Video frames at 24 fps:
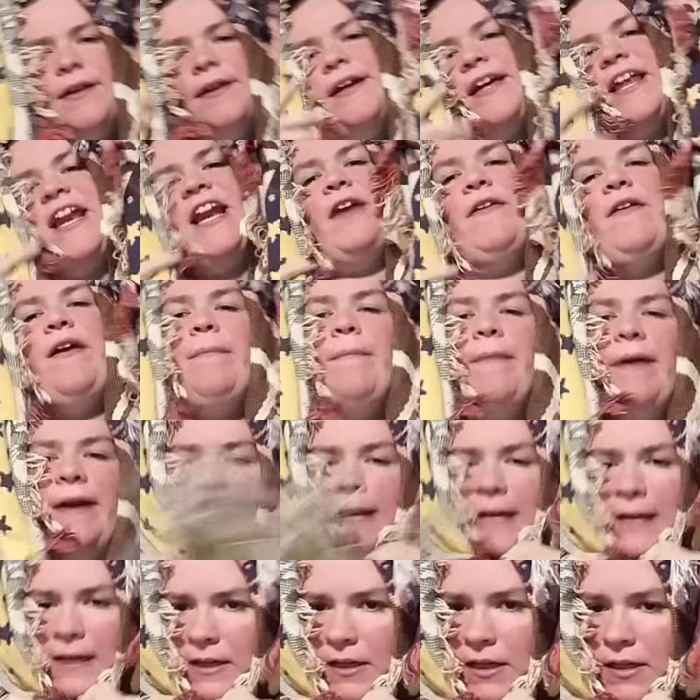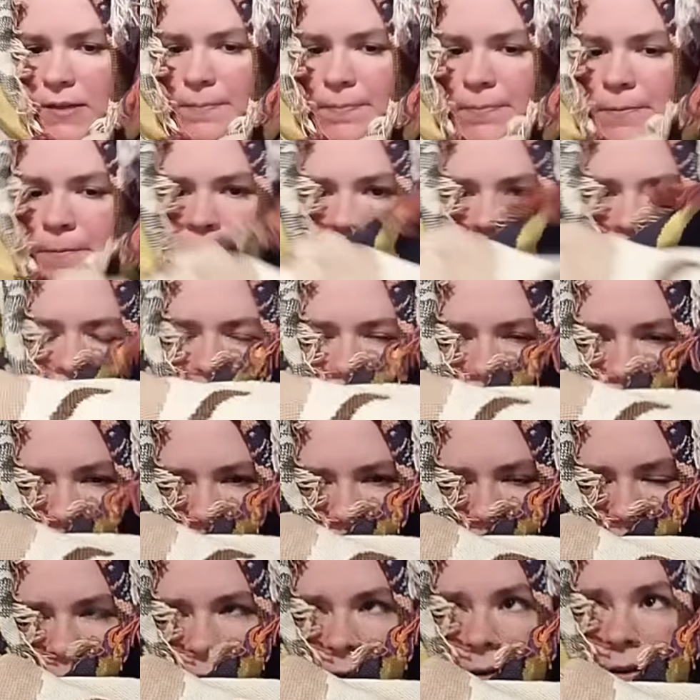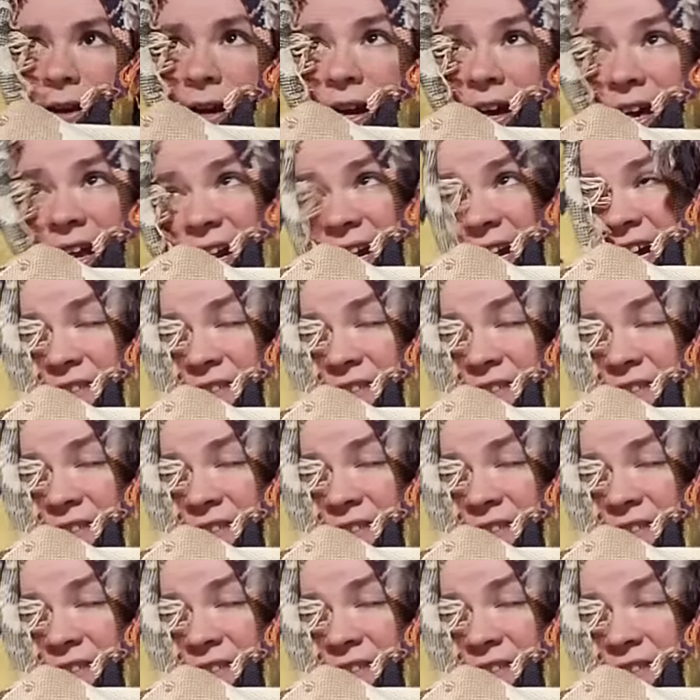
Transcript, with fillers: And I wrap my head up, and I